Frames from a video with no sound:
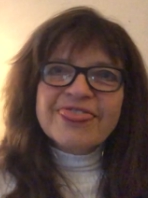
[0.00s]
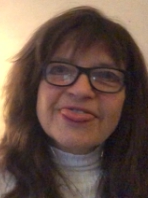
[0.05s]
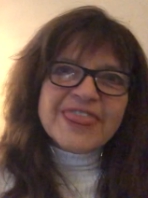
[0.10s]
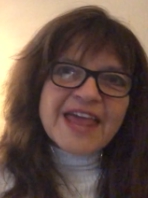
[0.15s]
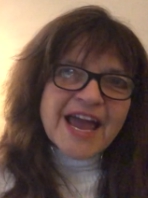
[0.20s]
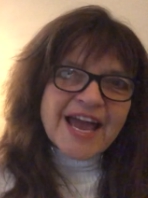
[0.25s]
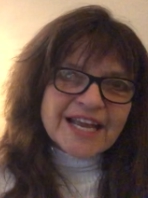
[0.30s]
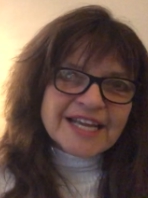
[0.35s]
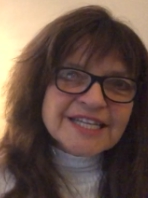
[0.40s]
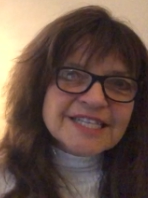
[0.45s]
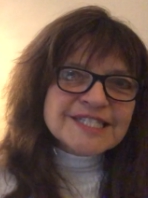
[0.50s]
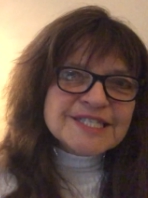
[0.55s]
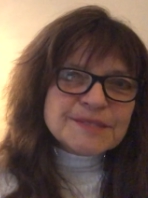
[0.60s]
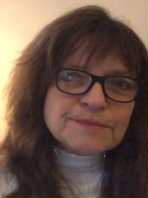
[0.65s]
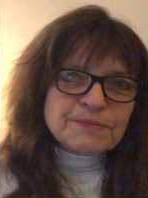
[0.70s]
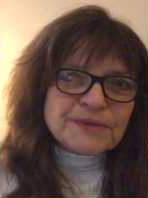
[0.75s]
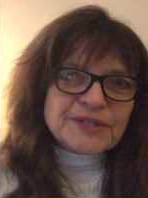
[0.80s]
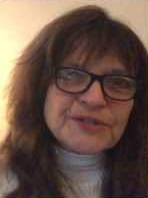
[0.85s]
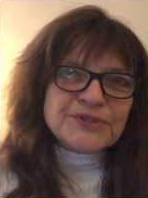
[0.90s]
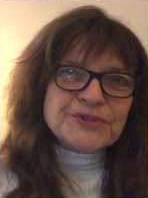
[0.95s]
Thanks
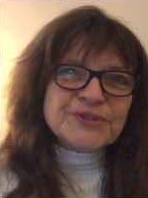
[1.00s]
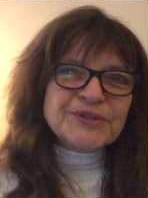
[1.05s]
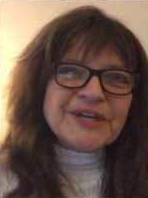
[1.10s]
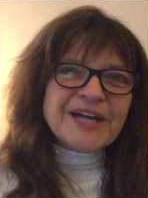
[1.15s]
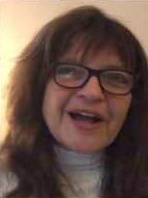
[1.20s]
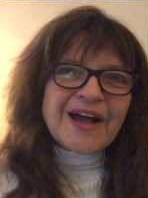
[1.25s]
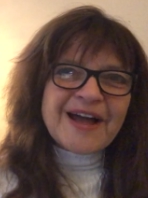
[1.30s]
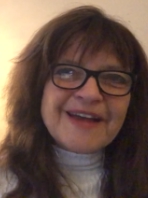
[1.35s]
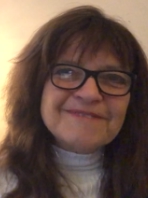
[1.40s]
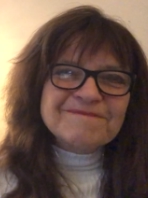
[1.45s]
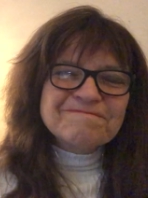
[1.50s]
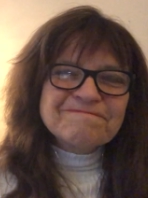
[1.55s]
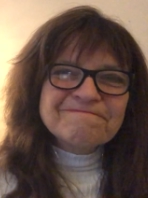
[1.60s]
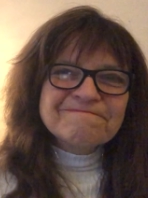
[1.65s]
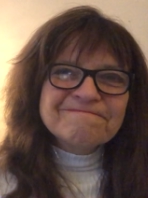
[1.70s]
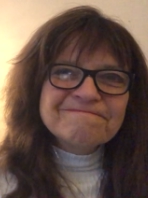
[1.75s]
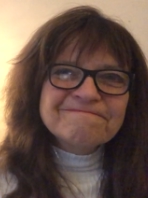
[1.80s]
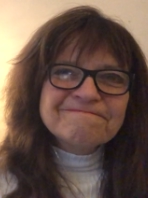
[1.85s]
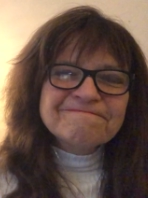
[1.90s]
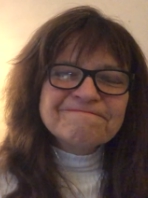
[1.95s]
be to God.
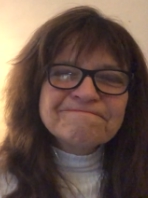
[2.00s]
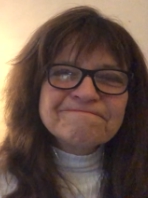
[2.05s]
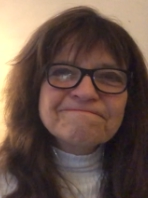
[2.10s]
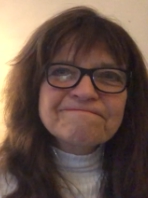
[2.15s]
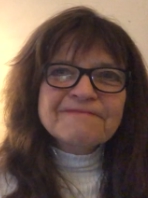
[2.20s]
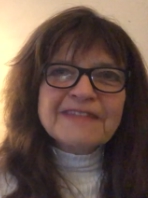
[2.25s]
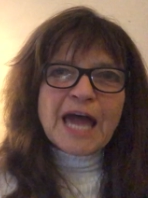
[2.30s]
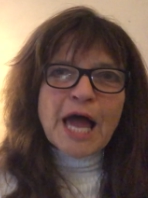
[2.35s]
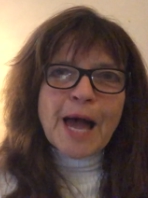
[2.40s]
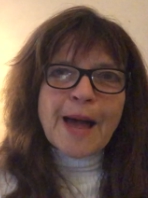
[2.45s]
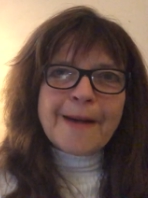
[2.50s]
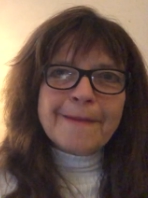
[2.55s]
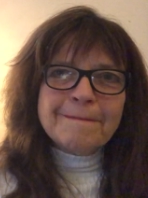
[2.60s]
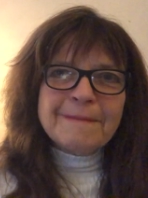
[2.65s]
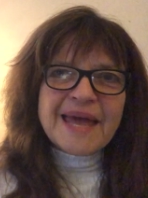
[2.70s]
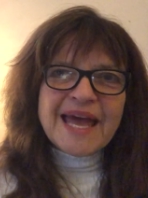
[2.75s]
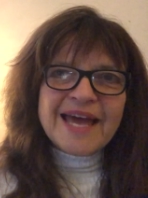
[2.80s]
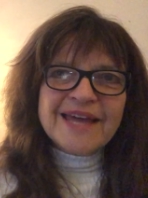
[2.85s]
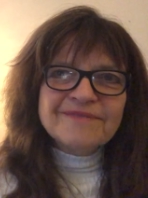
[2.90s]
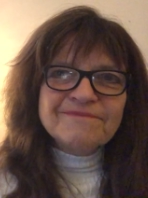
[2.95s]

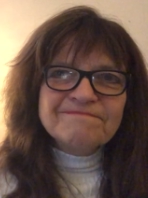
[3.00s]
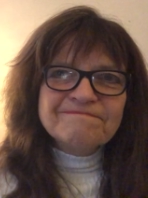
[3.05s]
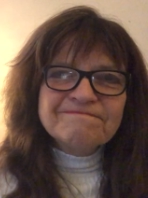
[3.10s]
Amen.